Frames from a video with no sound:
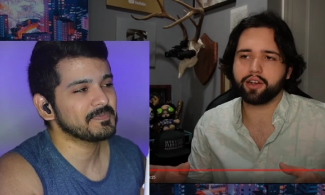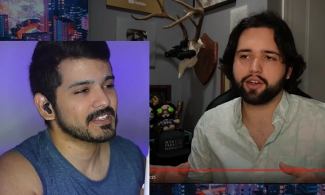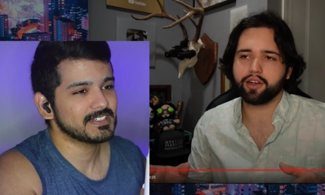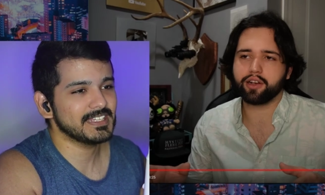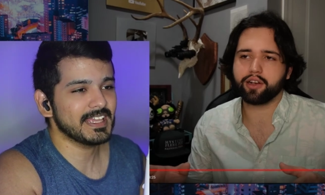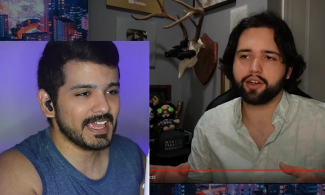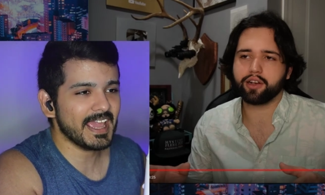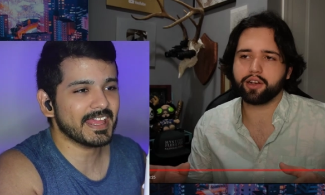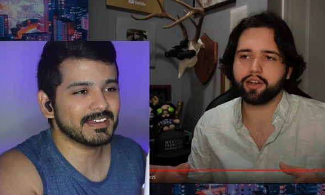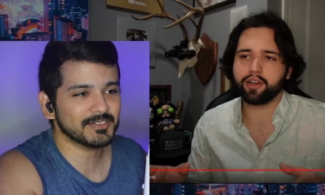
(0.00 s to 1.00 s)
Speaker 1: so it
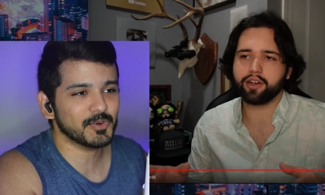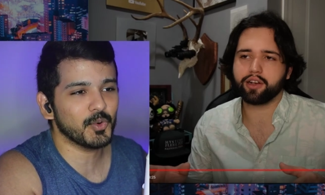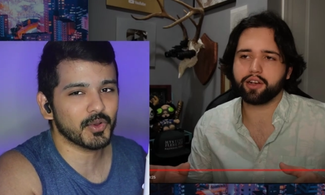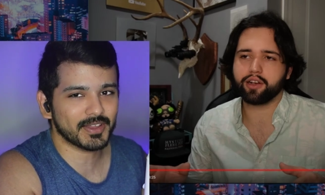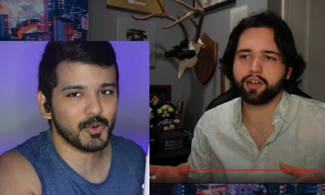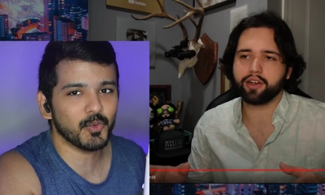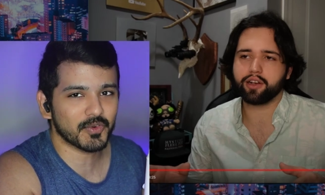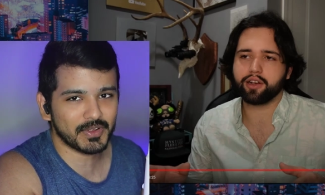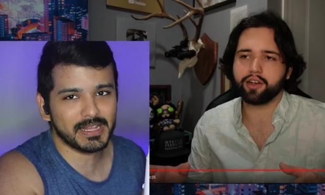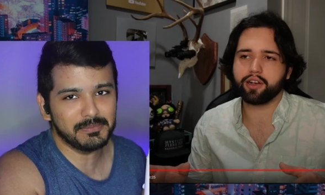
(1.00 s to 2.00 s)
can
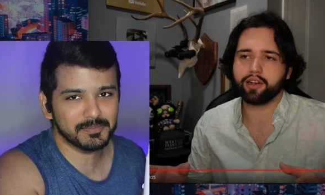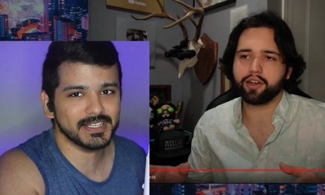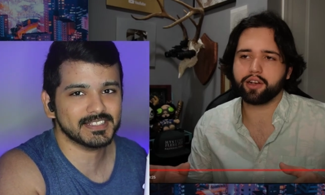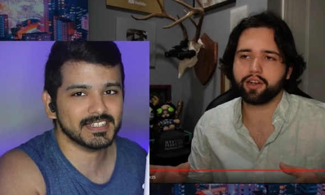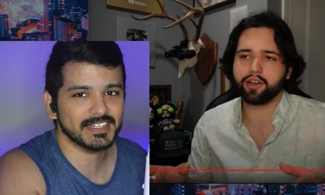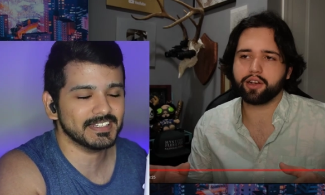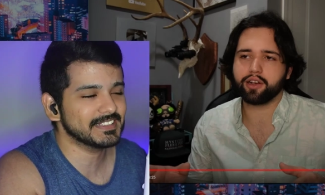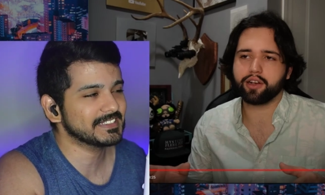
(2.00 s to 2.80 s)
overwhelm basically